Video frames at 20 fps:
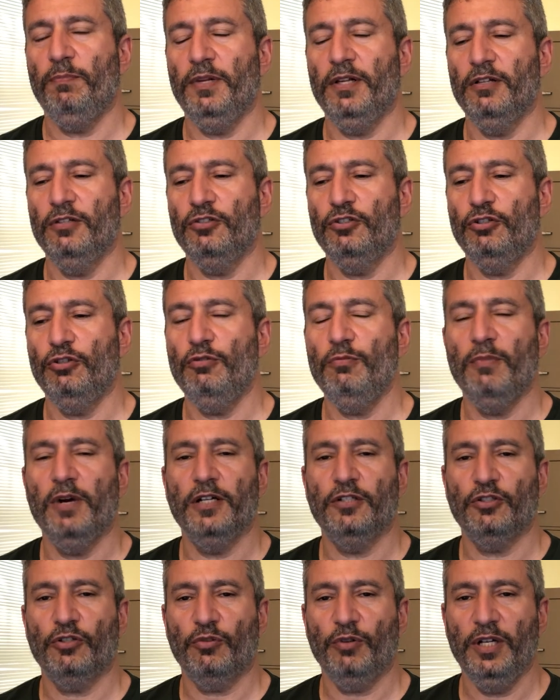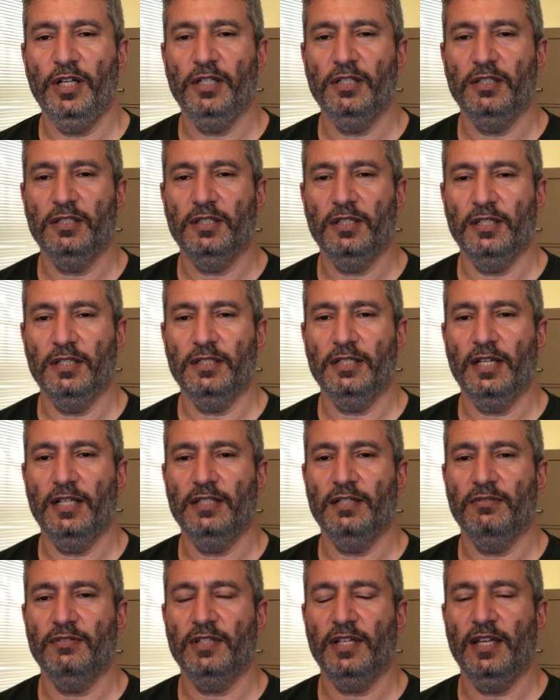bill too much credence in the
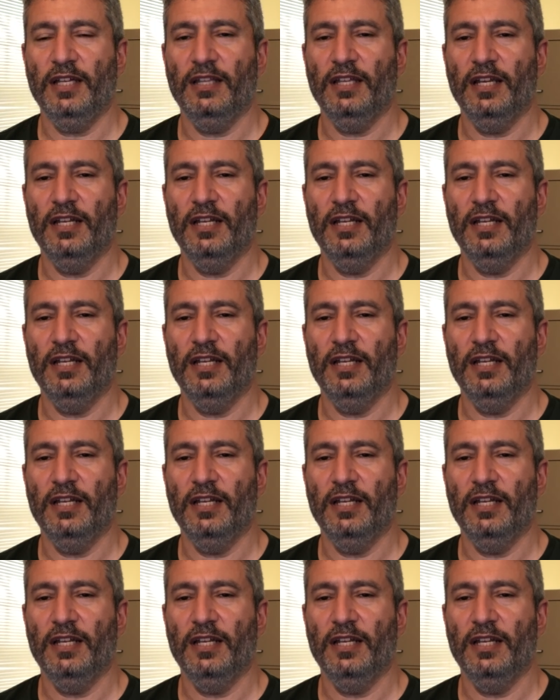sense of saying